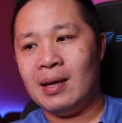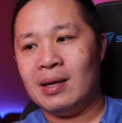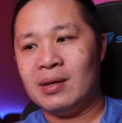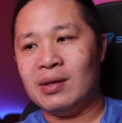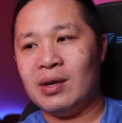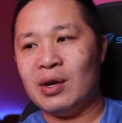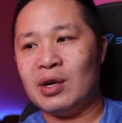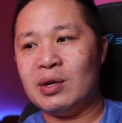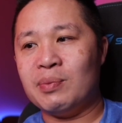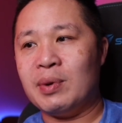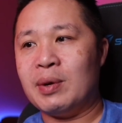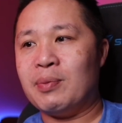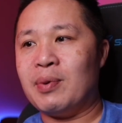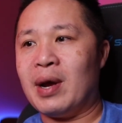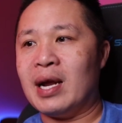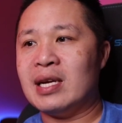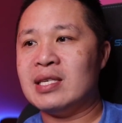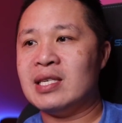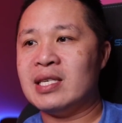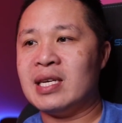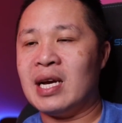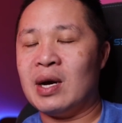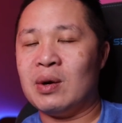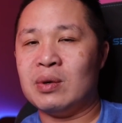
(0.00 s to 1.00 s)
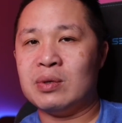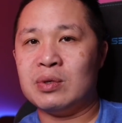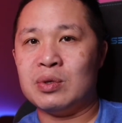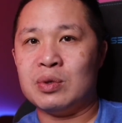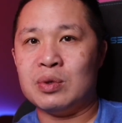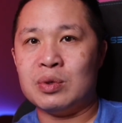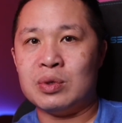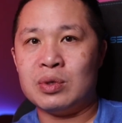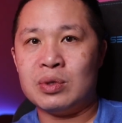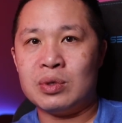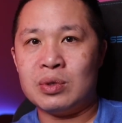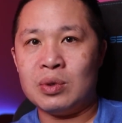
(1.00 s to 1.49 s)
they're going to be branching out
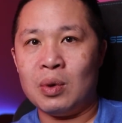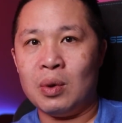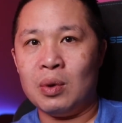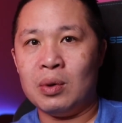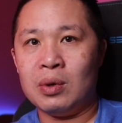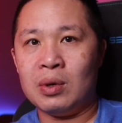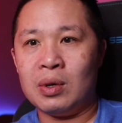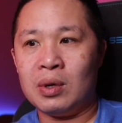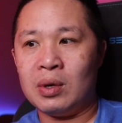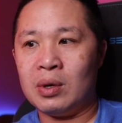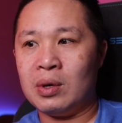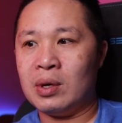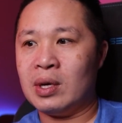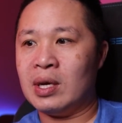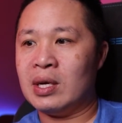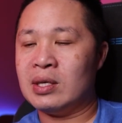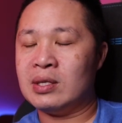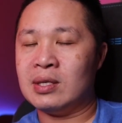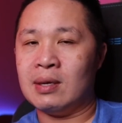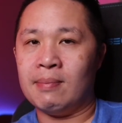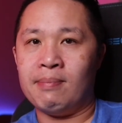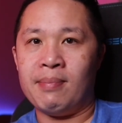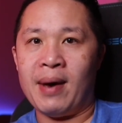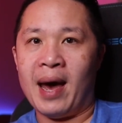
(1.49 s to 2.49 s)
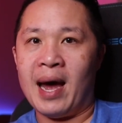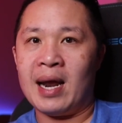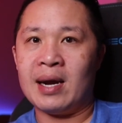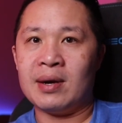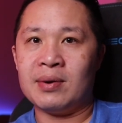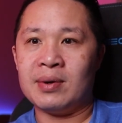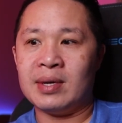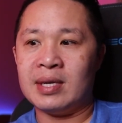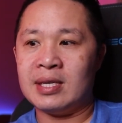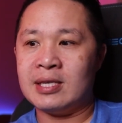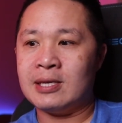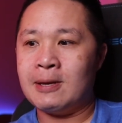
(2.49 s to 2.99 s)
into solar, into
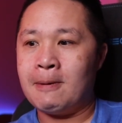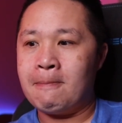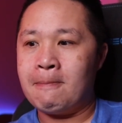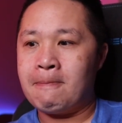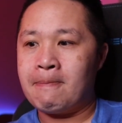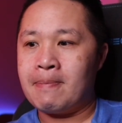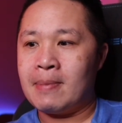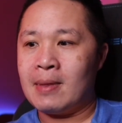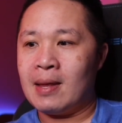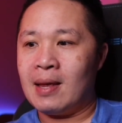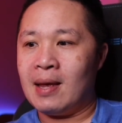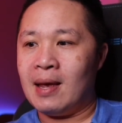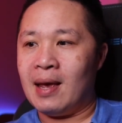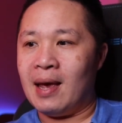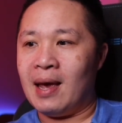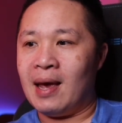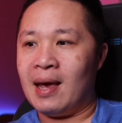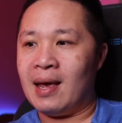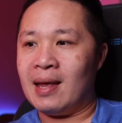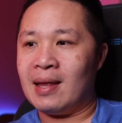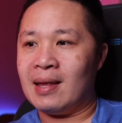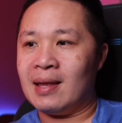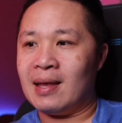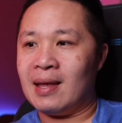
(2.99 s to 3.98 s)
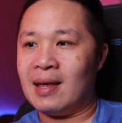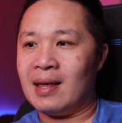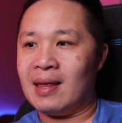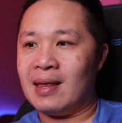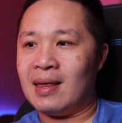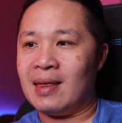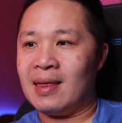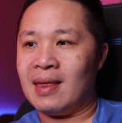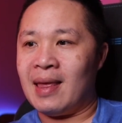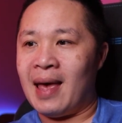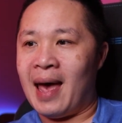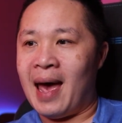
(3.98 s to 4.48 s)
batteries, and
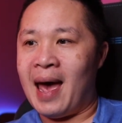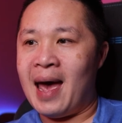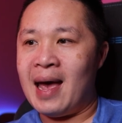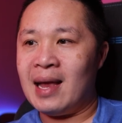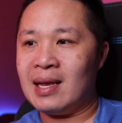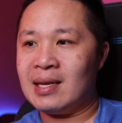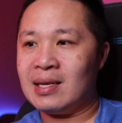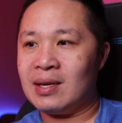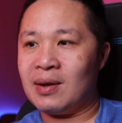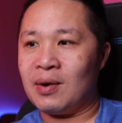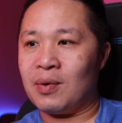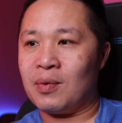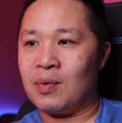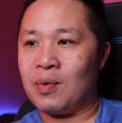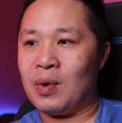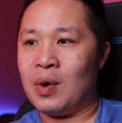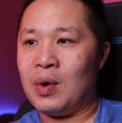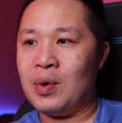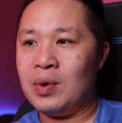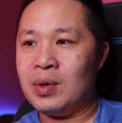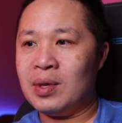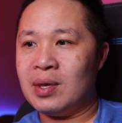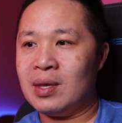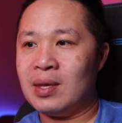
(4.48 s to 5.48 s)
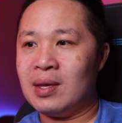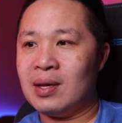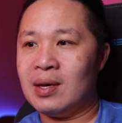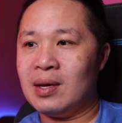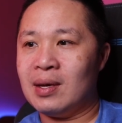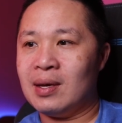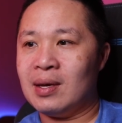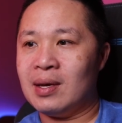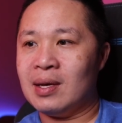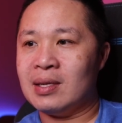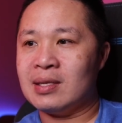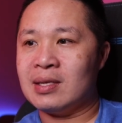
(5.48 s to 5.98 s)
that growth
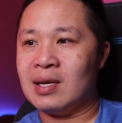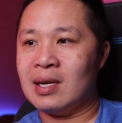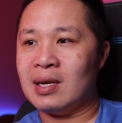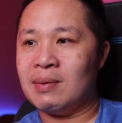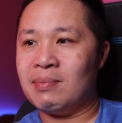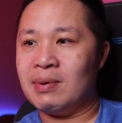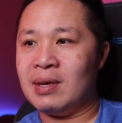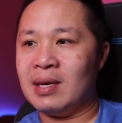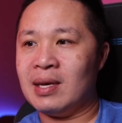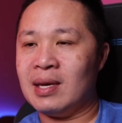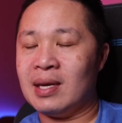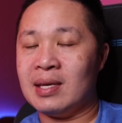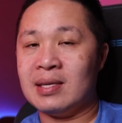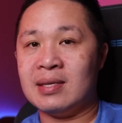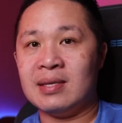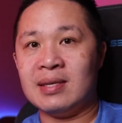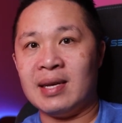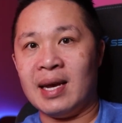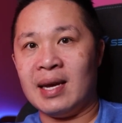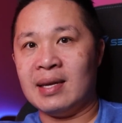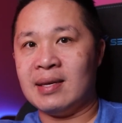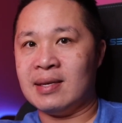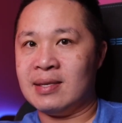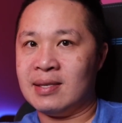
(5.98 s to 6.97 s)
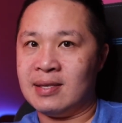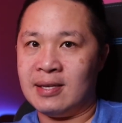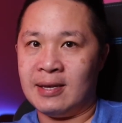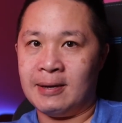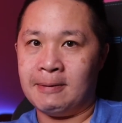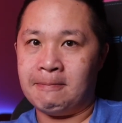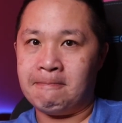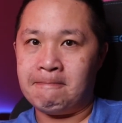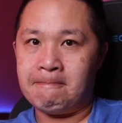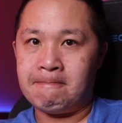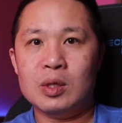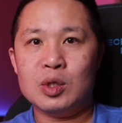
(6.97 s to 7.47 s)
is going to be insane to
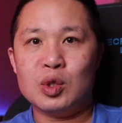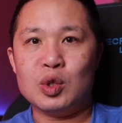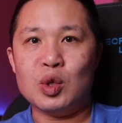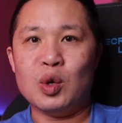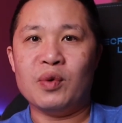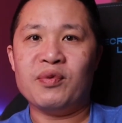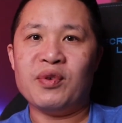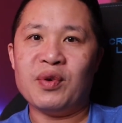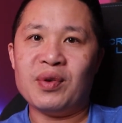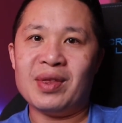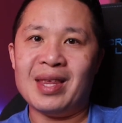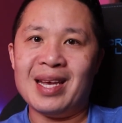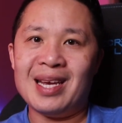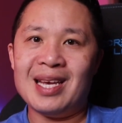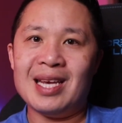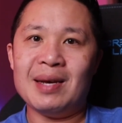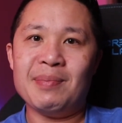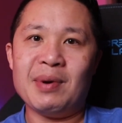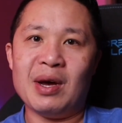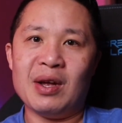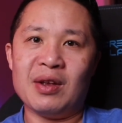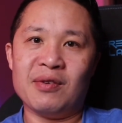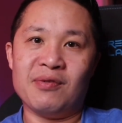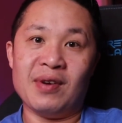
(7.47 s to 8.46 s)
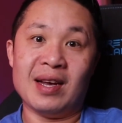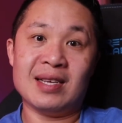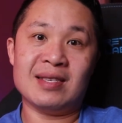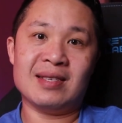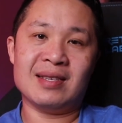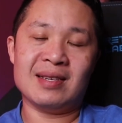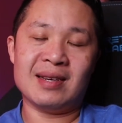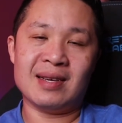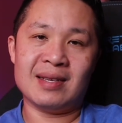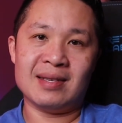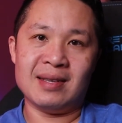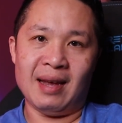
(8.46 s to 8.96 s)
see. So if you're thinking about
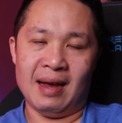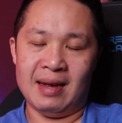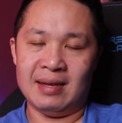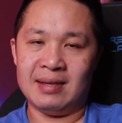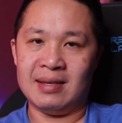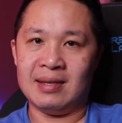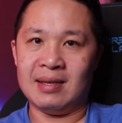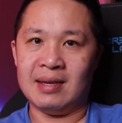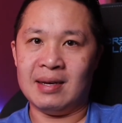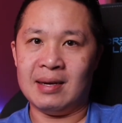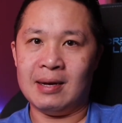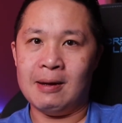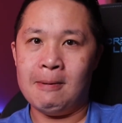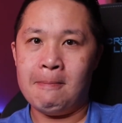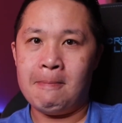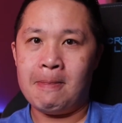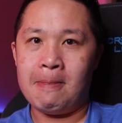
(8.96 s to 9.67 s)
investing in Tesla,